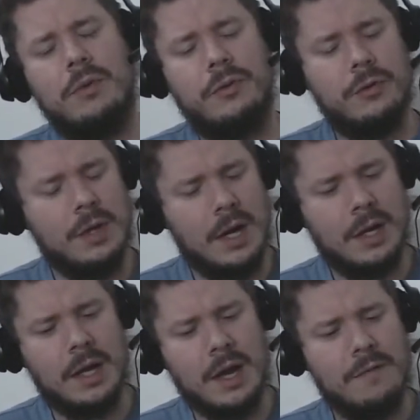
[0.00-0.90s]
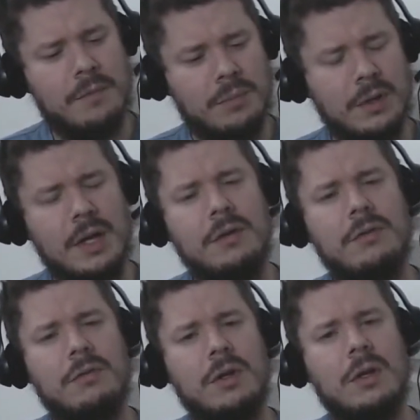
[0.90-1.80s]
But you got to have a
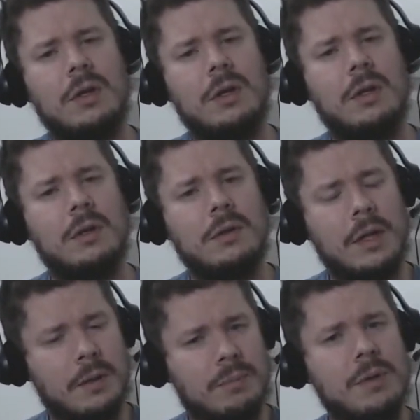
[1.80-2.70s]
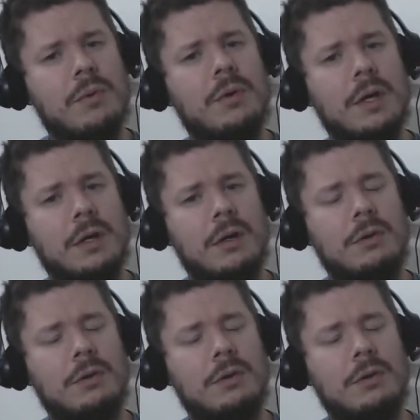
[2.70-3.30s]
place that people can